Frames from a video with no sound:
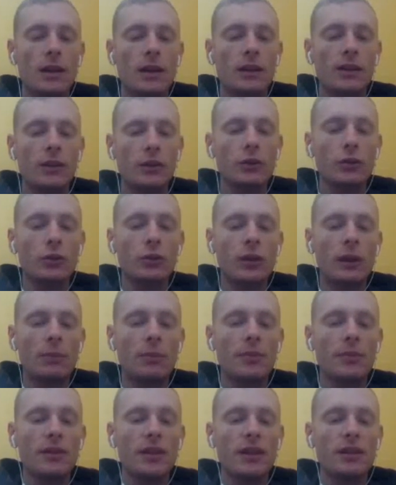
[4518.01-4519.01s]
Another cool
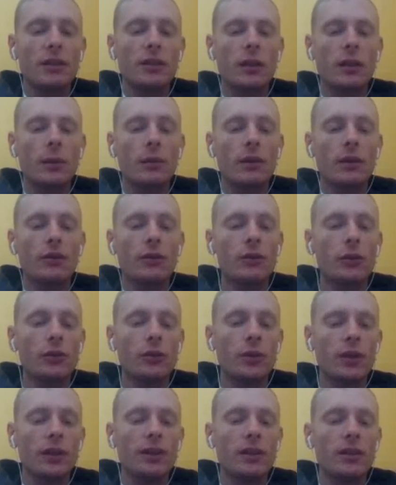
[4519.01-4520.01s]
optimization that we can
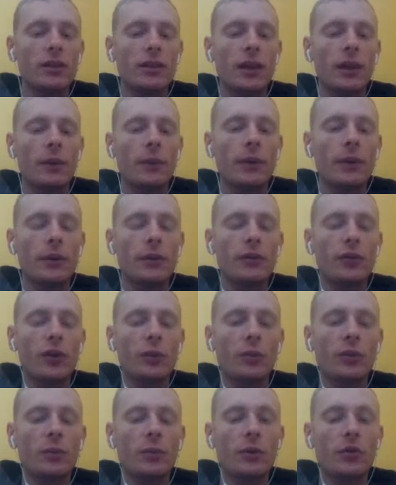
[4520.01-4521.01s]
do is that when you
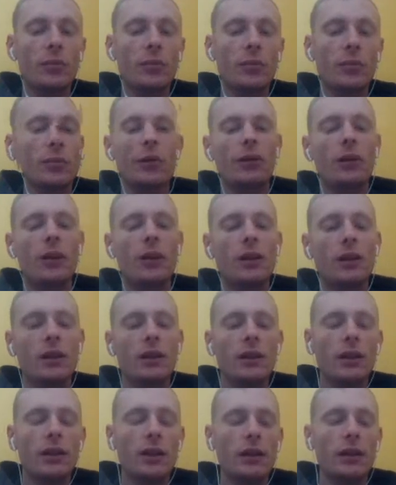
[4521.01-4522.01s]
form the Bros Ball,
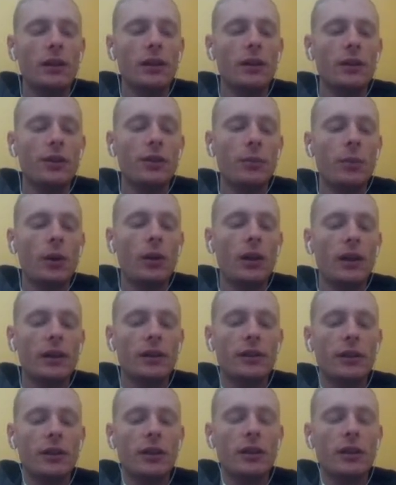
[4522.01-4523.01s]
uh, the ball
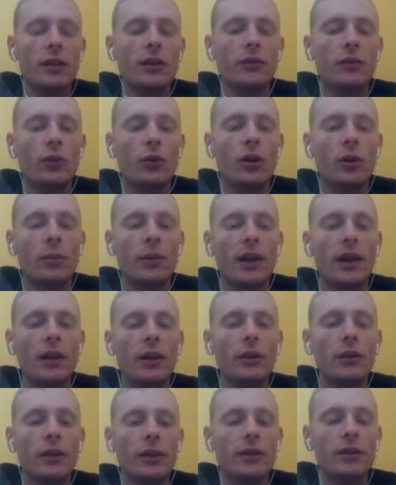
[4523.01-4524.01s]
actually is formed 8
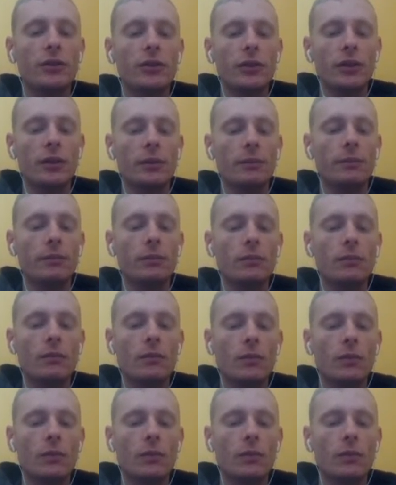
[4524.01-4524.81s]
units um,